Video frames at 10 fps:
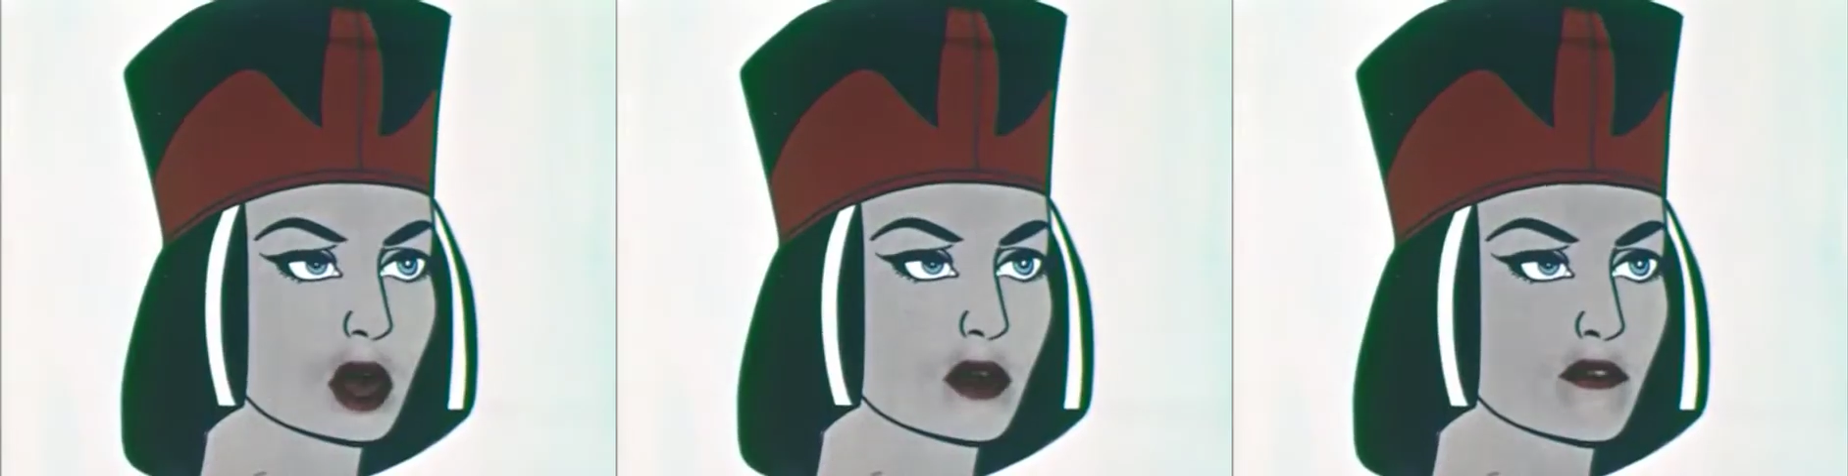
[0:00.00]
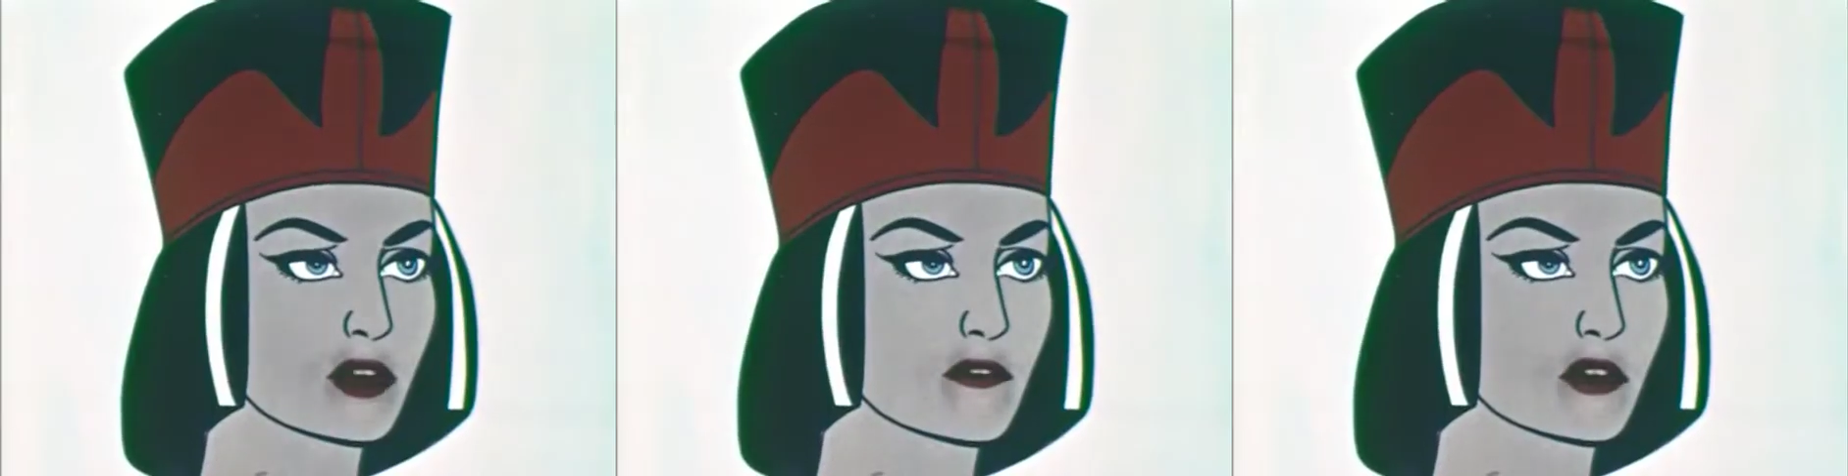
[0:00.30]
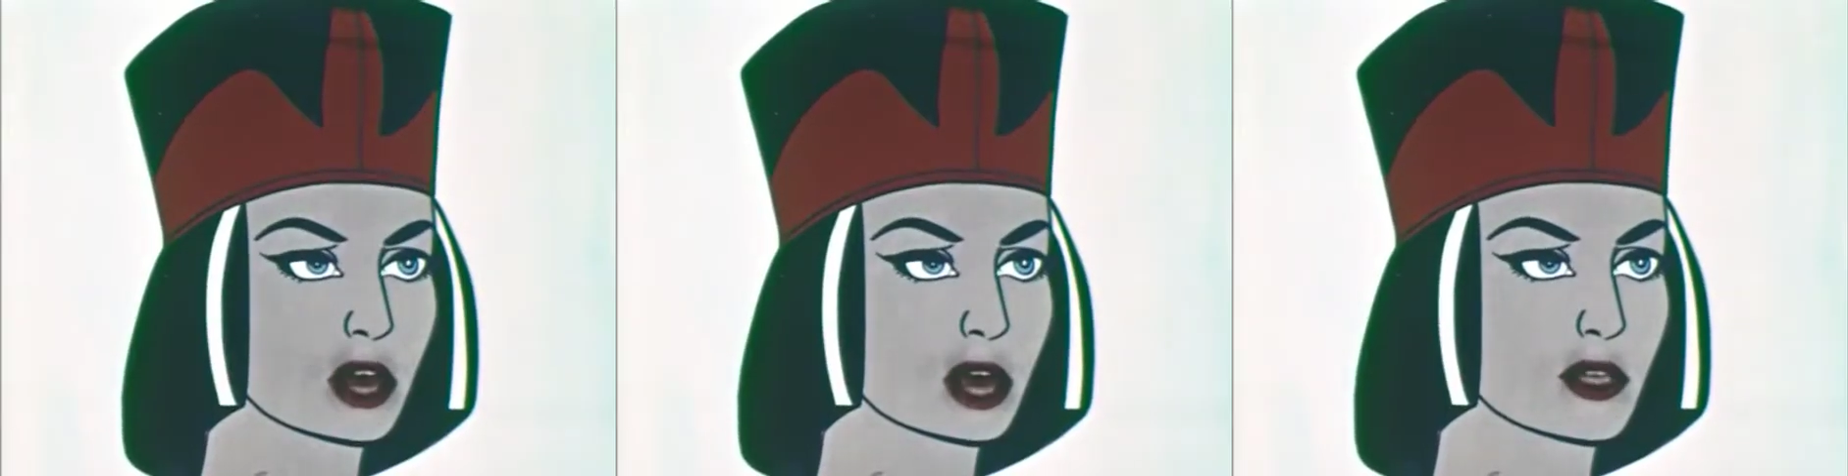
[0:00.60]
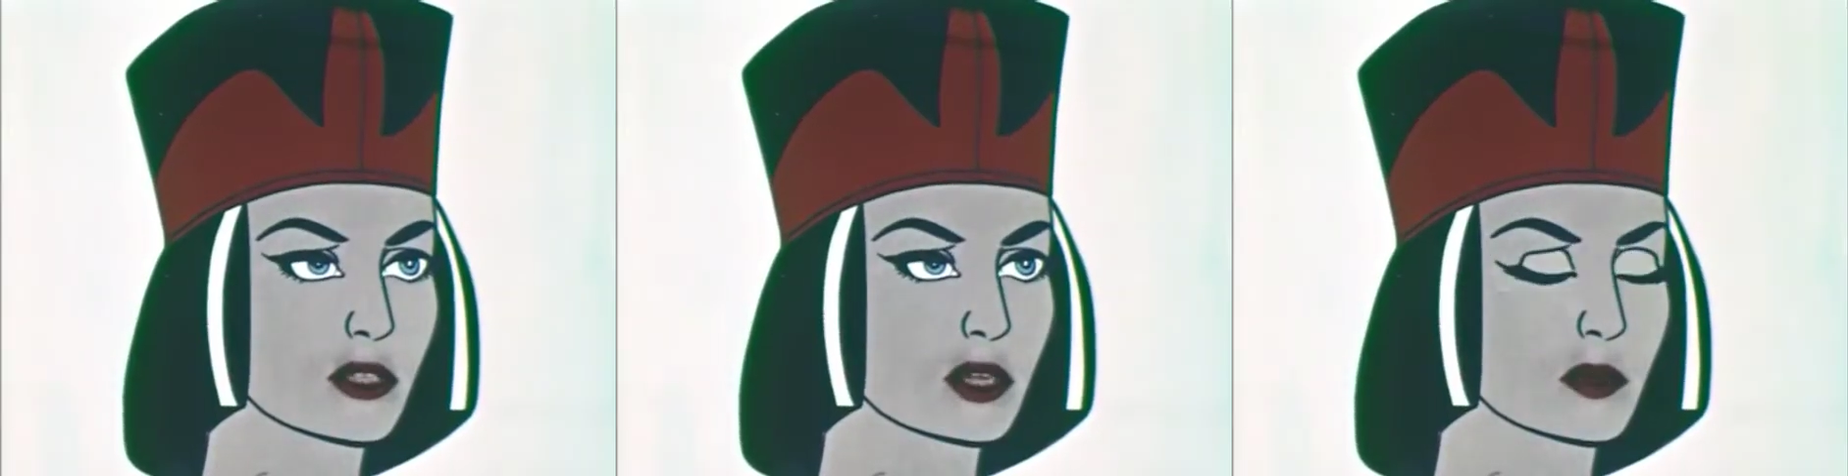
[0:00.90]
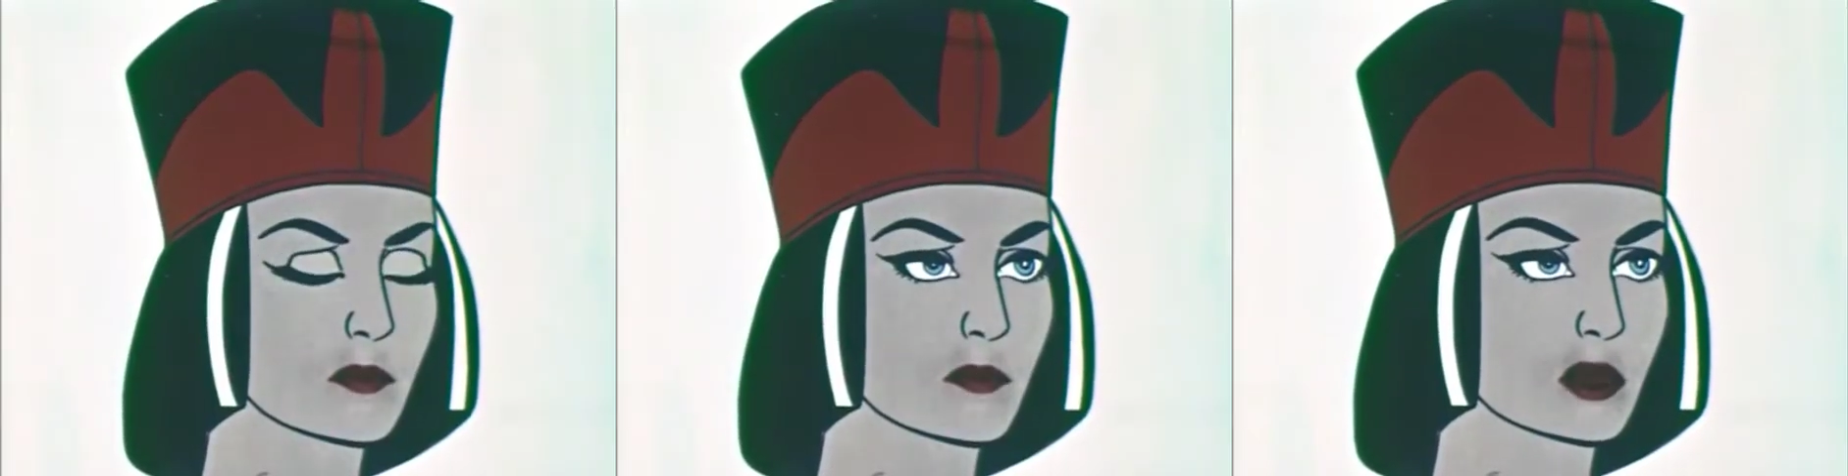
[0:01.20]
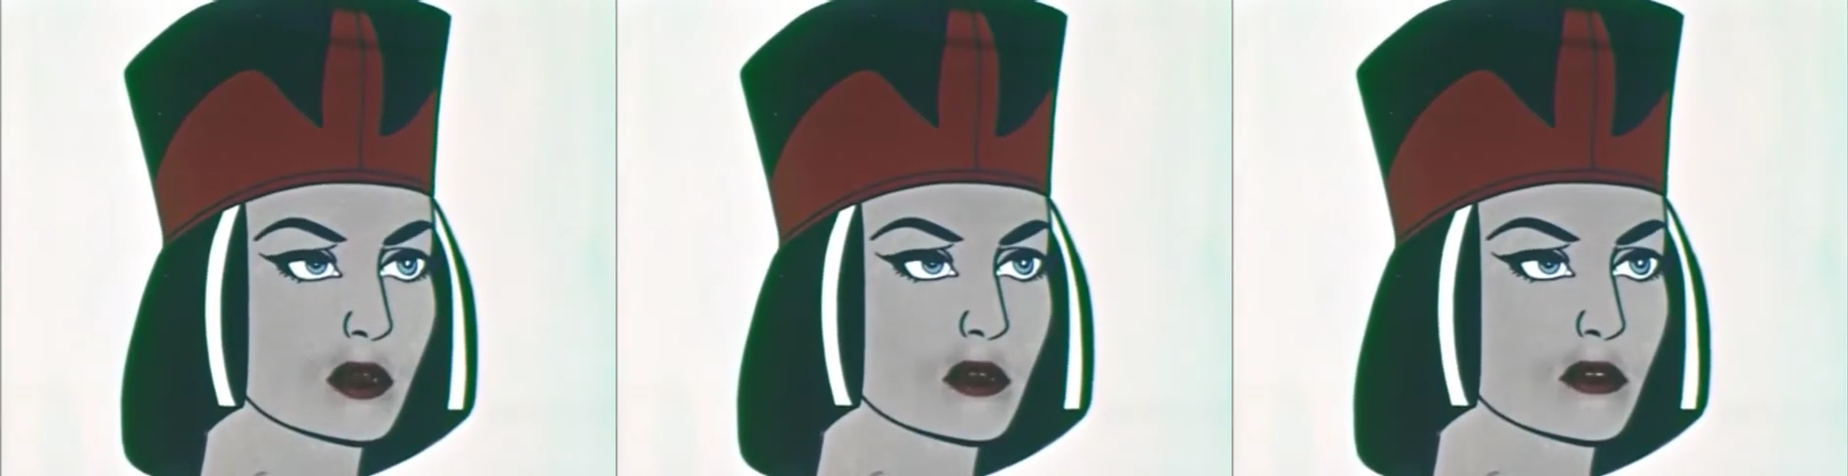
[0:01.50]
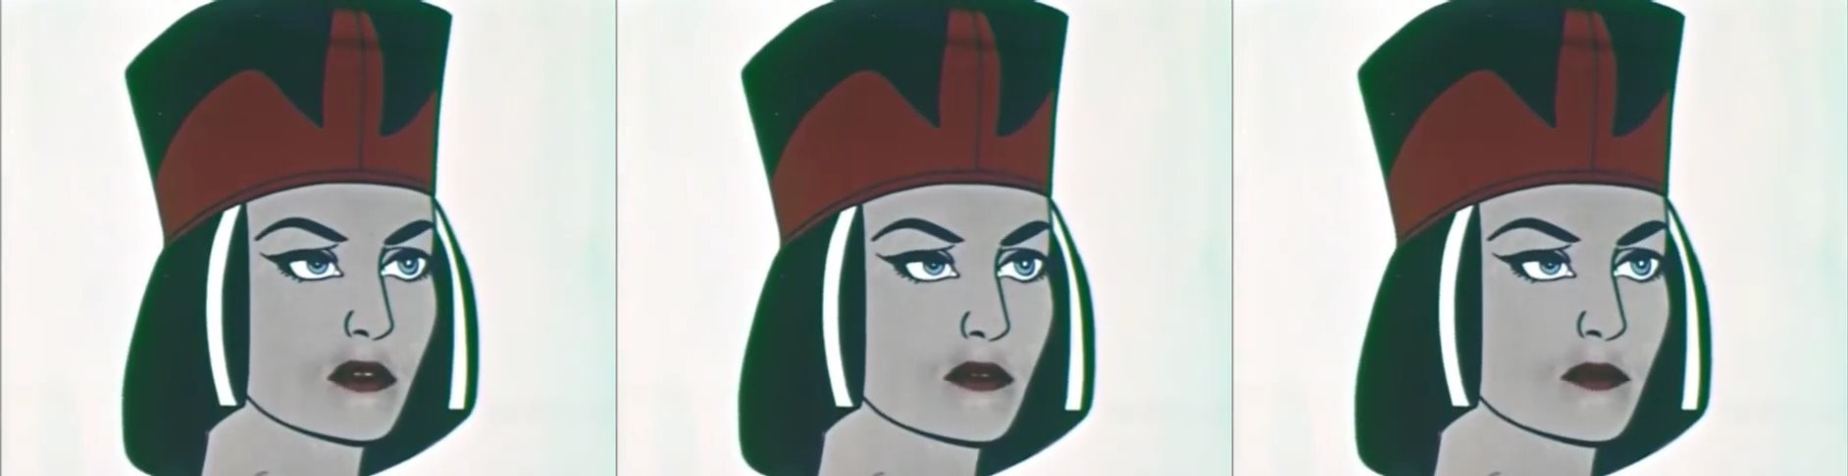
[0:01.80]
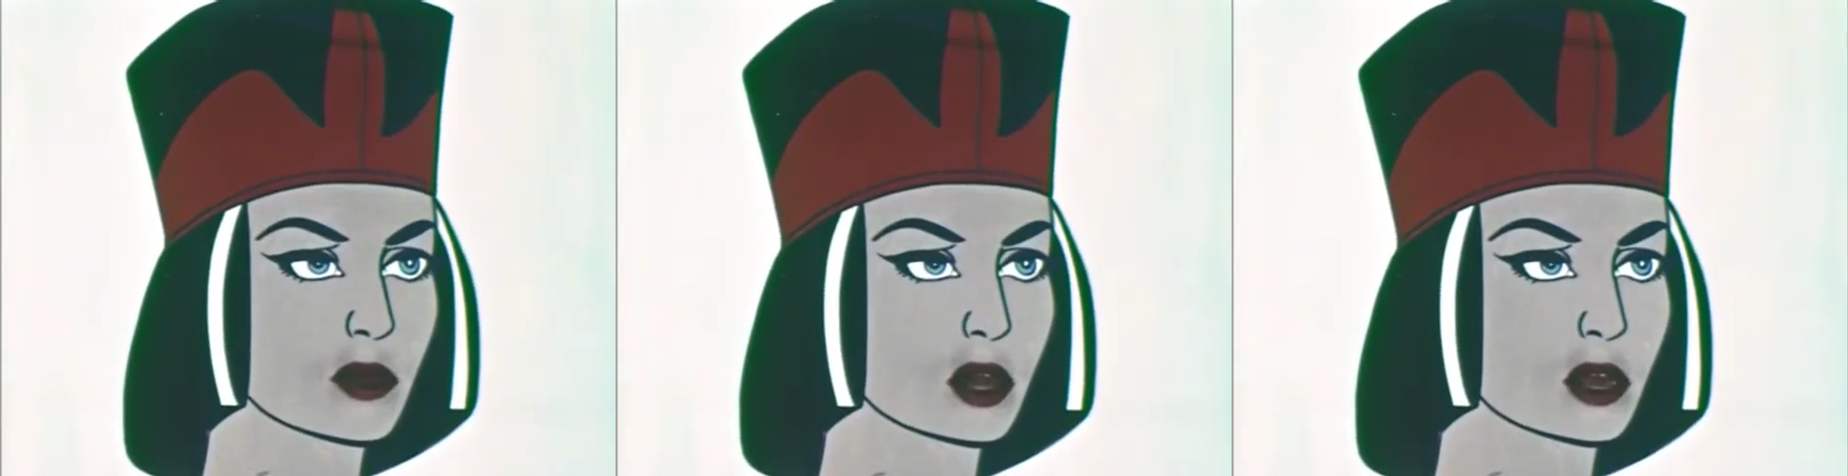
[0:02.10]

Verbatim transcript: I've never asked him, but